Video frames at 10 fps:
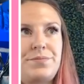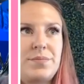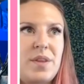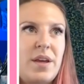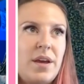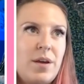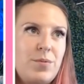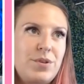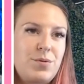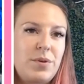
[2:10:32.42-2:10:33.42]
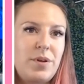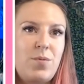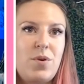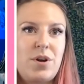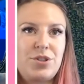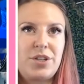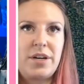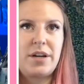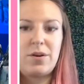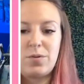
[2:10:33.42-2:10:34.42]
The camera's really washing
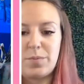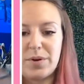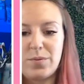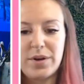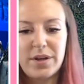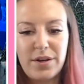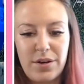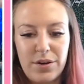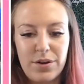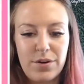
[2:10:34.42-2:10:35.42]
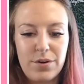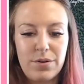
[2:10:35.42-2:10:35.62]
it out, but what can you do?